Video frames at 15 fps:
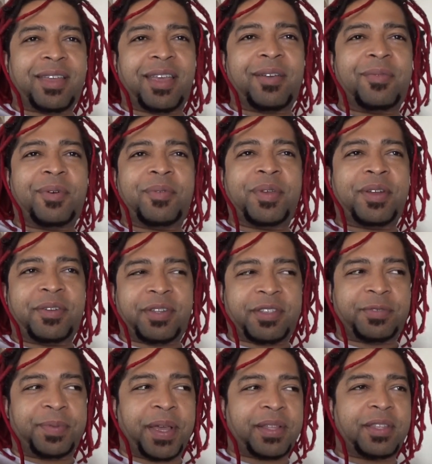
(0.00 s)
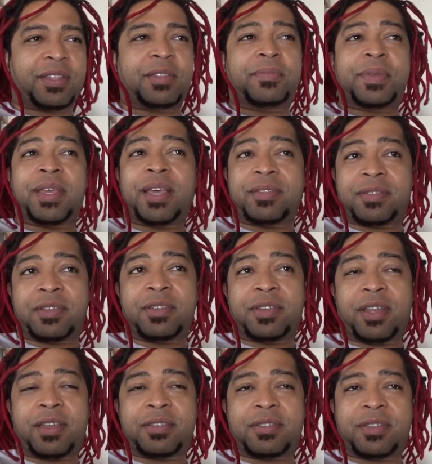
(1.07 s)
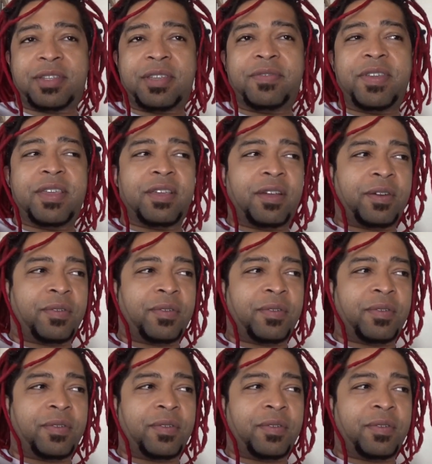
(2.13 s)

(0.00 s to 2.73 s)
okay, well, we don't expect it to be as good as TV,